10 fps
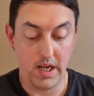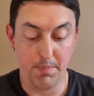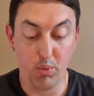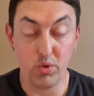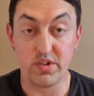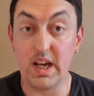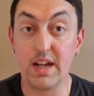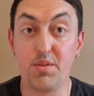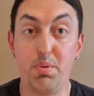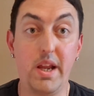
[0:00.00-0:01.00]
Both
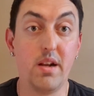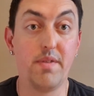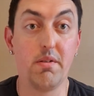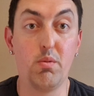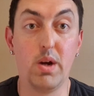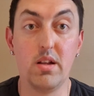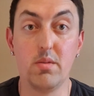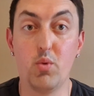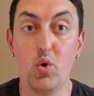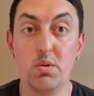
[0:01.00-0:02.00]
sides are playing very well at
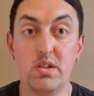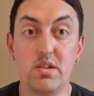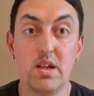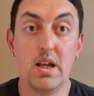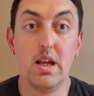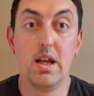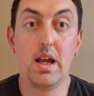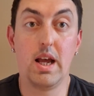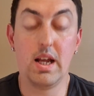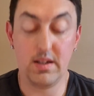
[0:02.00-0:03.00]
the moment,
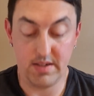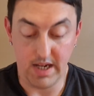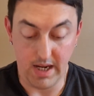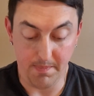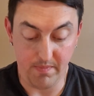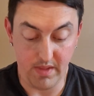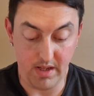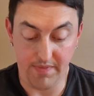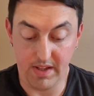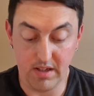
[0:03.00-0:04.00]
and
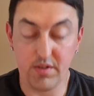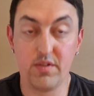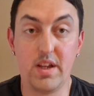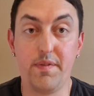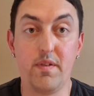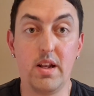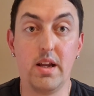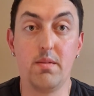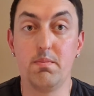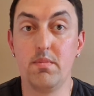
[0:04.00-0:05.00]
I think this is
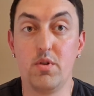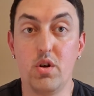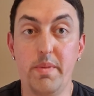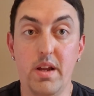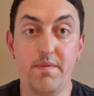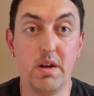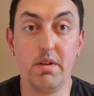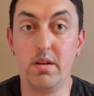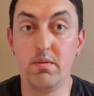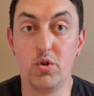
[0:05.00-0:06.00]
definitely going to be a
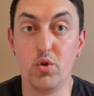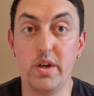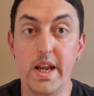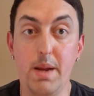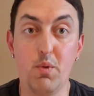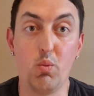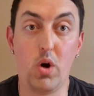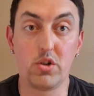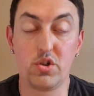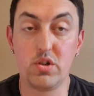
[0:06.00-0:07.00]
very good game to
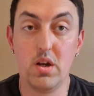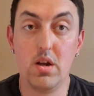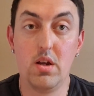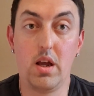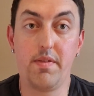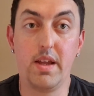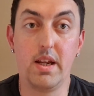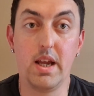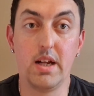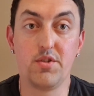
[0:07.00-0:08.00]
watch. I
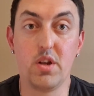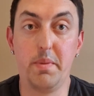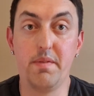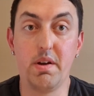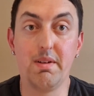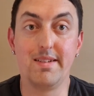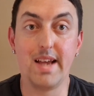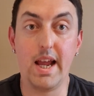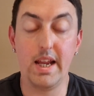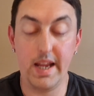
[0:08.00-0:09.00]
think it's going to be a very
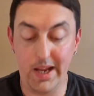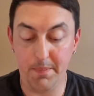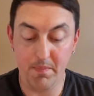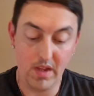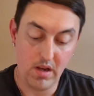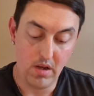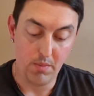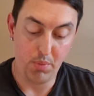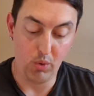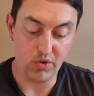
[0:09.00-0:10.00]
tight game,
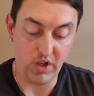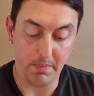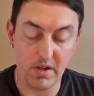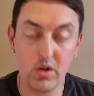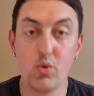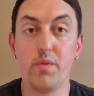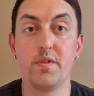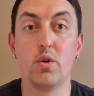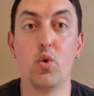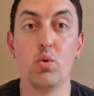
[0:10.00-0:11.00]
but I'm going to go
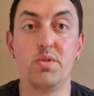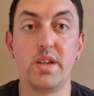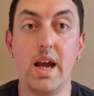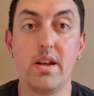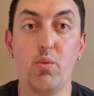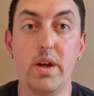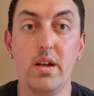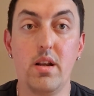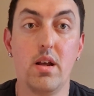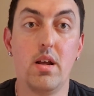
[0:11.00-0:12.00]
for the home side to
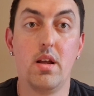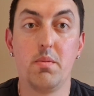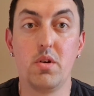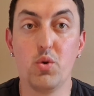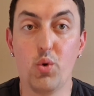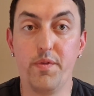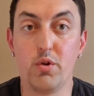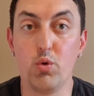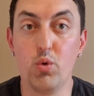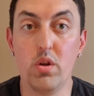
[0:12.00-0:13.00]
win. I'm going to go for
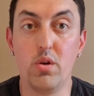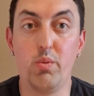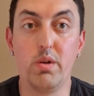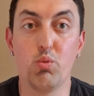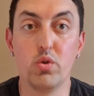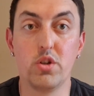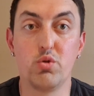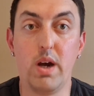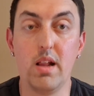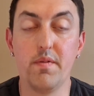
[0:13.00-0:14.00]
Cronulla to win
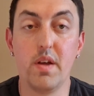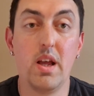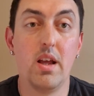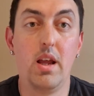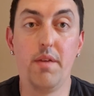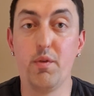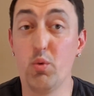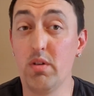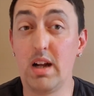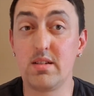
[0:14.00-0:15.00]
1-12. If it
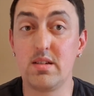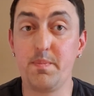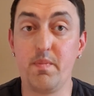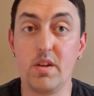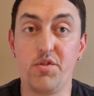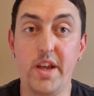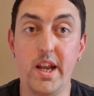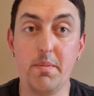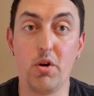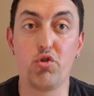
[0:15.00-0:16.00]
were at
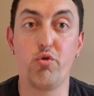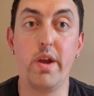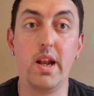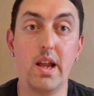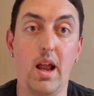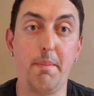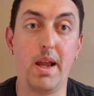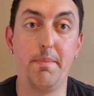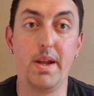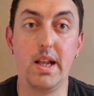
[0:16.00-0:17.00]
Stadium Australia, I
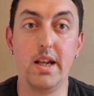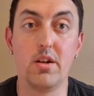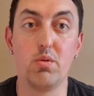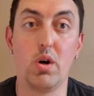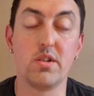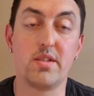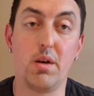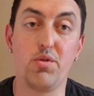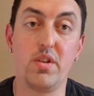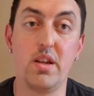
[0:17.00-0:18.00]
might be leaning towards
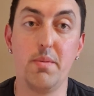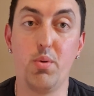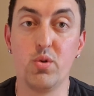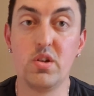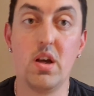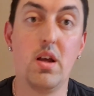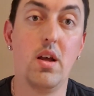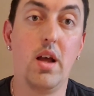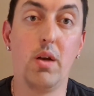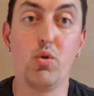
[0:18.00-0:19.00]
South Sydney, but
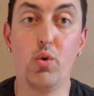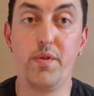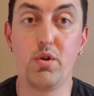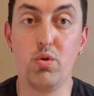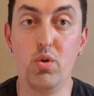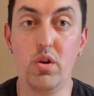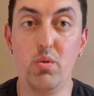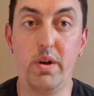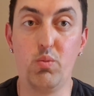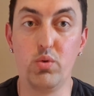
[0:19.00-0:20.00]
I'll go for Cronulla to
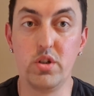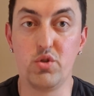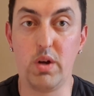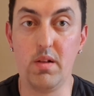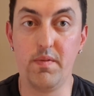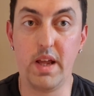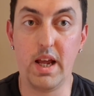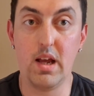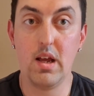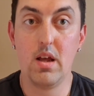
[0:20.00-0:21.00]
win 1-12
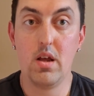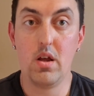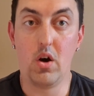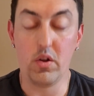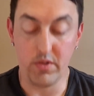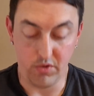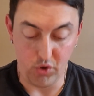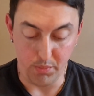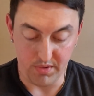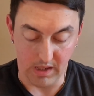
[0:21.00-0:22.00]
there on the
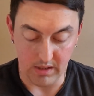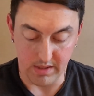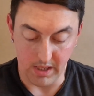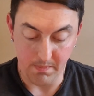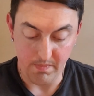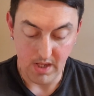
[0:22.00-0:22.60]
Super Saturday.